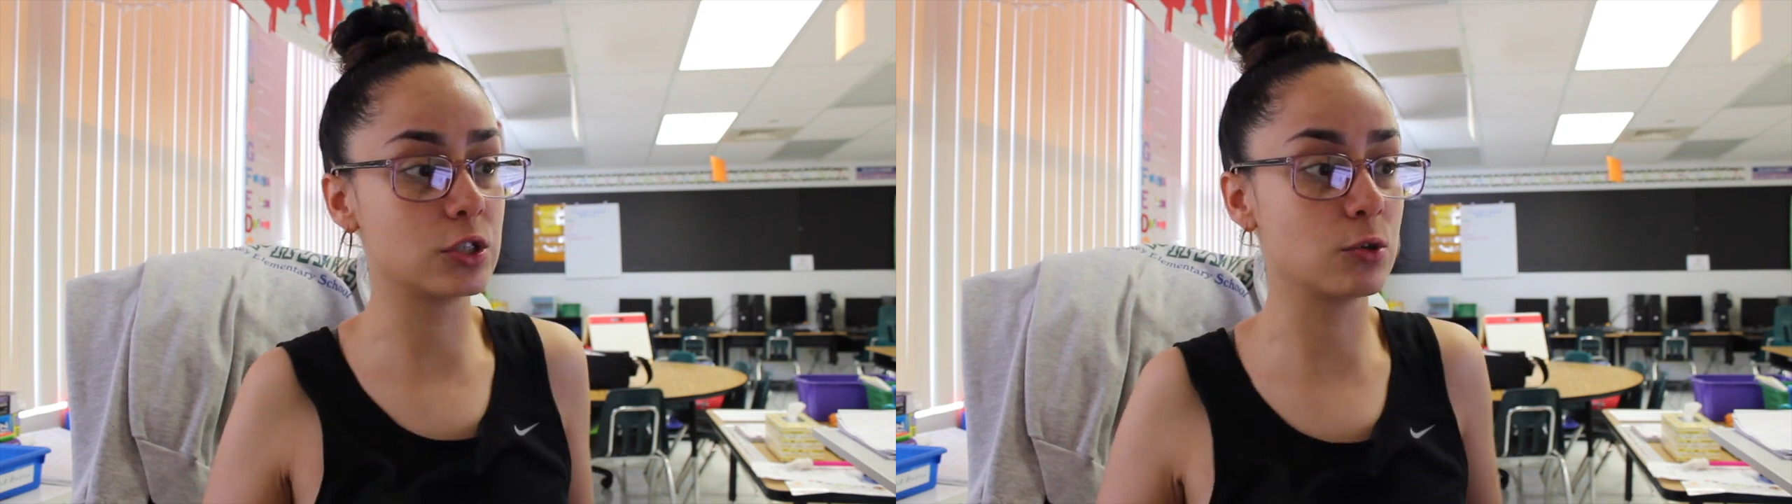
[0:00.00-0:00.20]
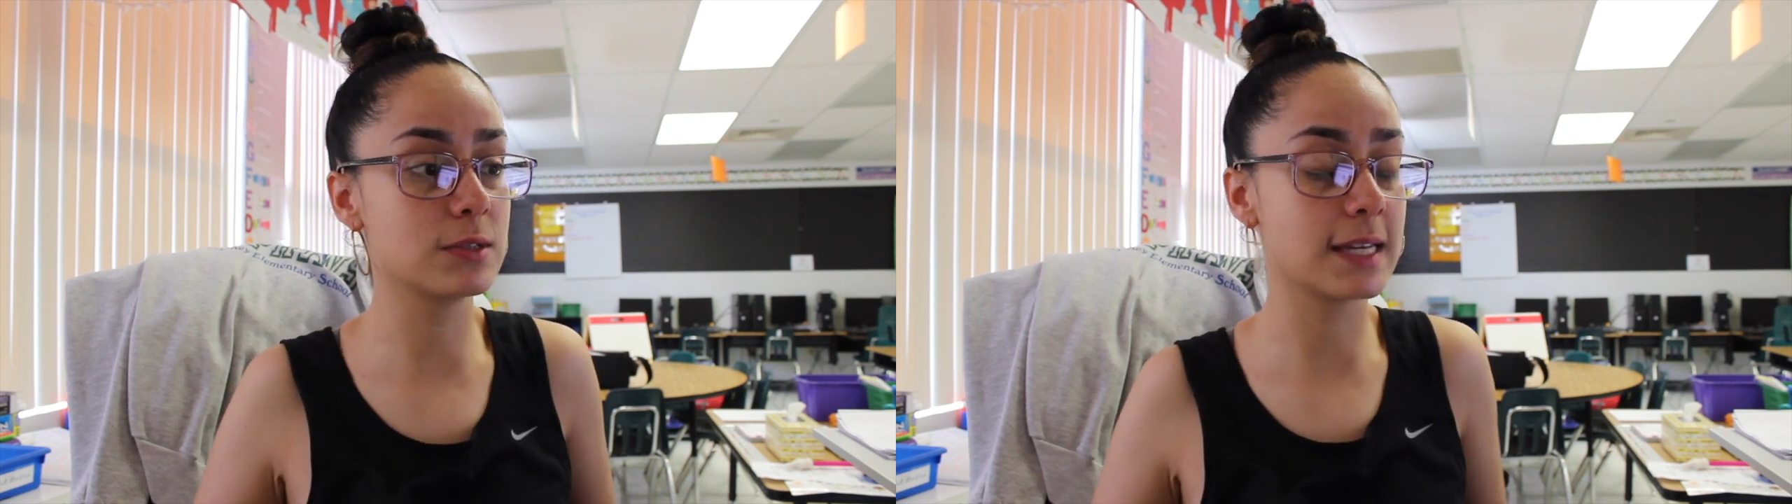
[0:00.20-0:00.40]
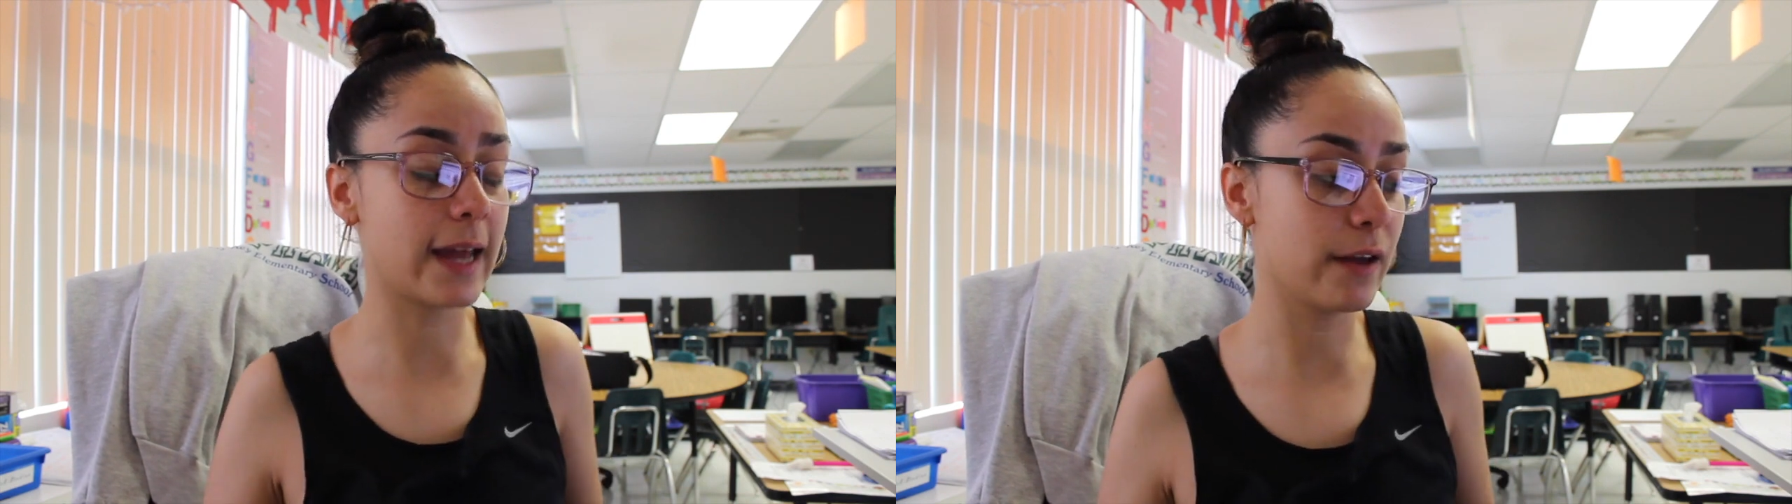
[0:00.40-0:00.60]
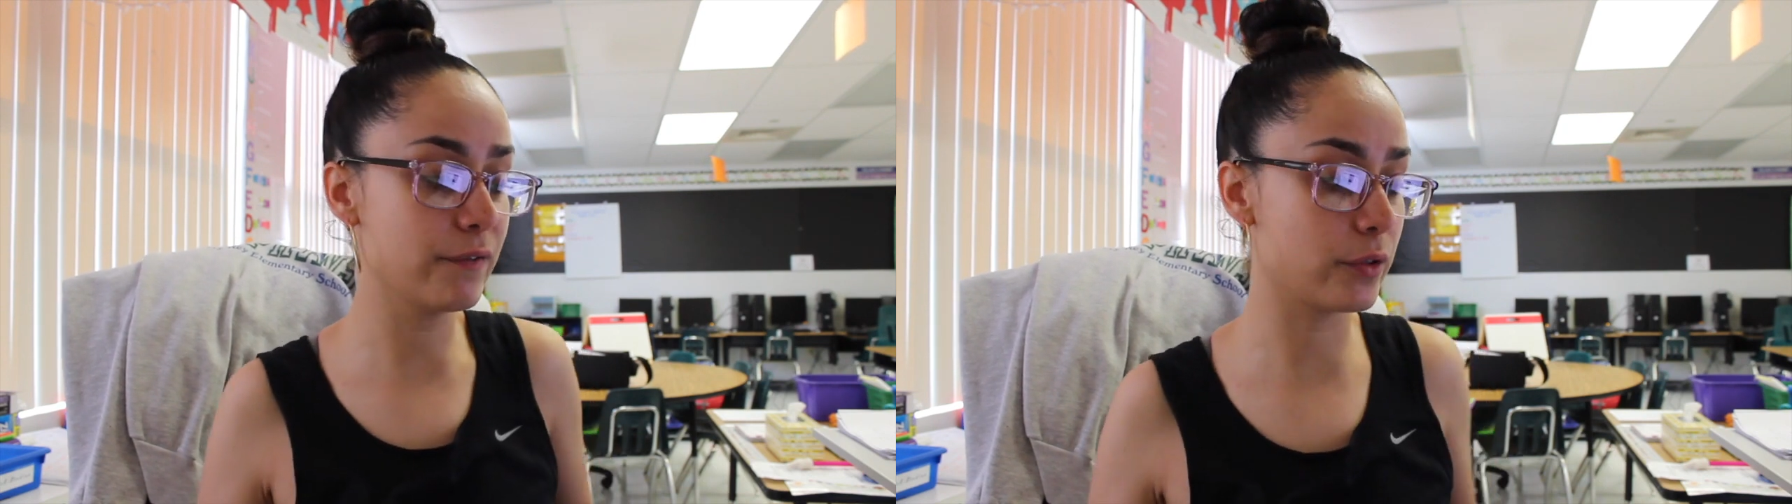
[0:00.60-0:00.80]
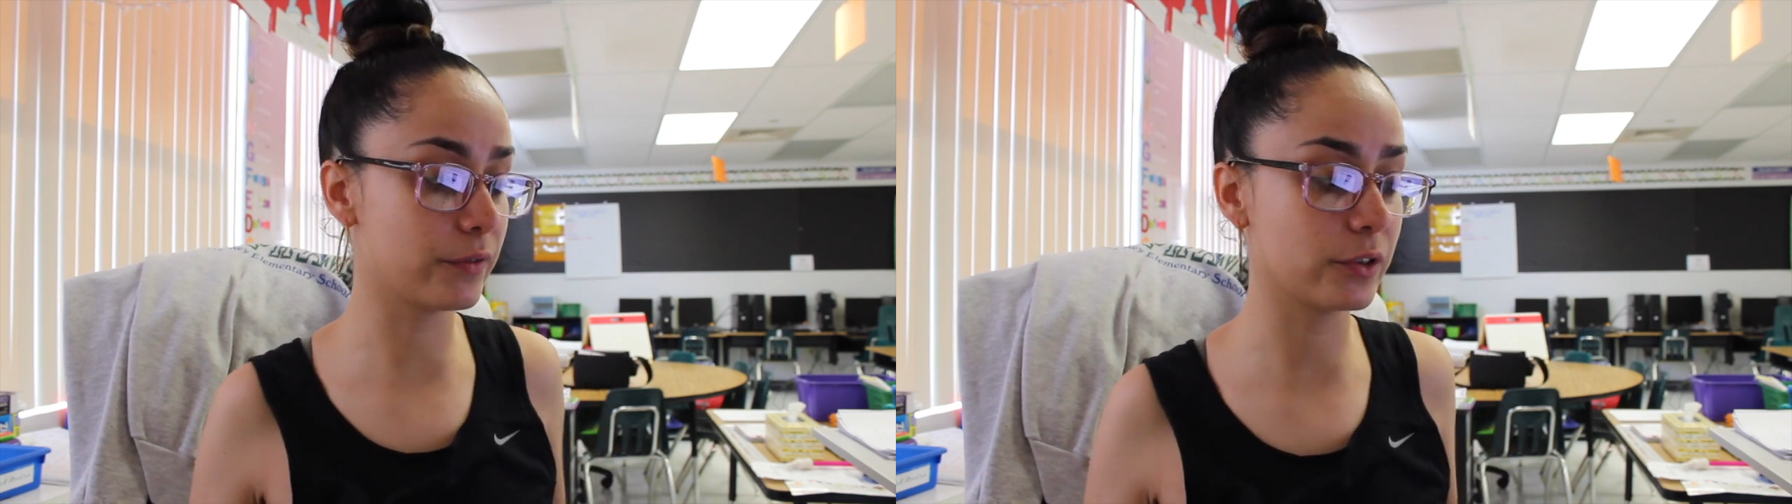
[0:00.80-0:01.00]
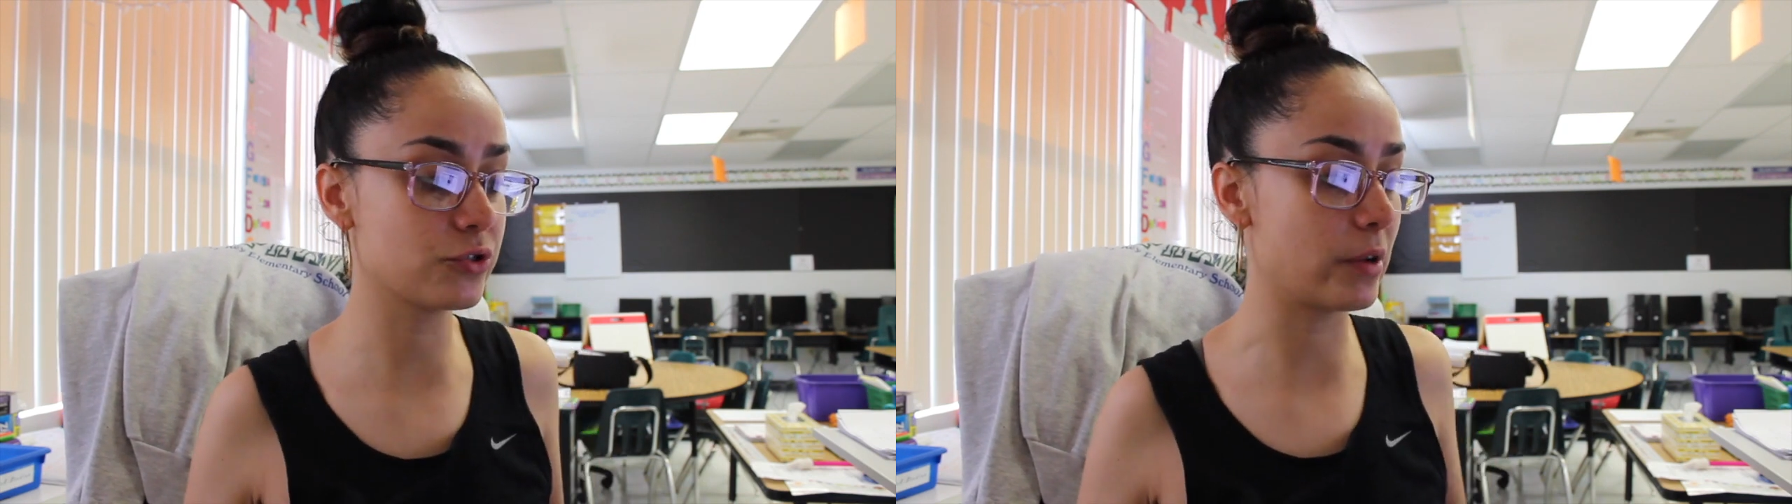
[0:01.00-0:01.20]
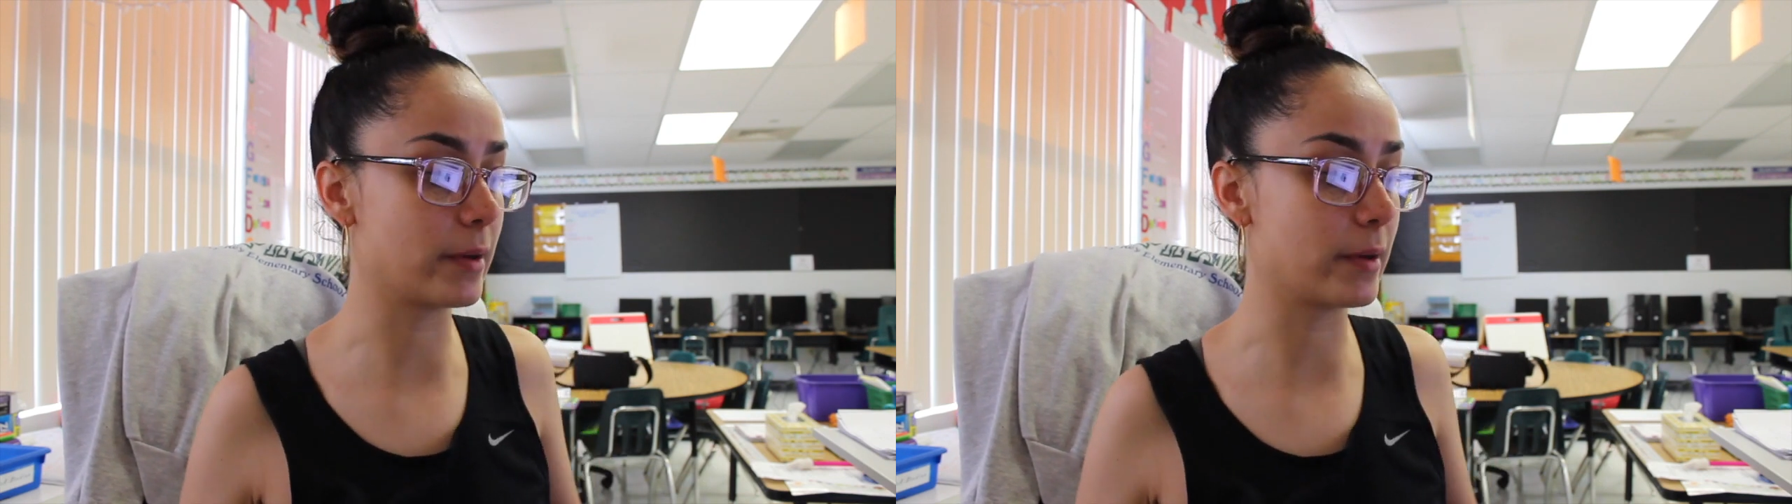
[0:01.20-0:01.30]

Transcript: due today for the first